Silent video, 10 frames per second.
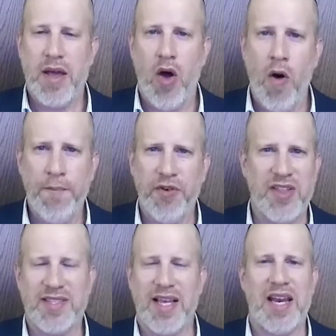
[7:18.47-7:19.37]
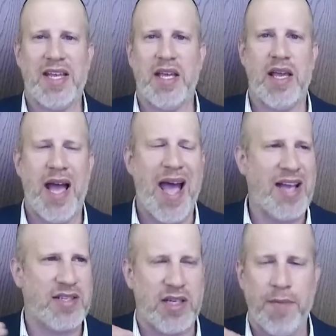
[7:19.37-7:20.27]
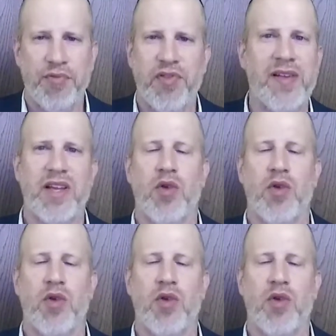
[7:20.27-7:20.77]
Hopefully the tzaddik has completely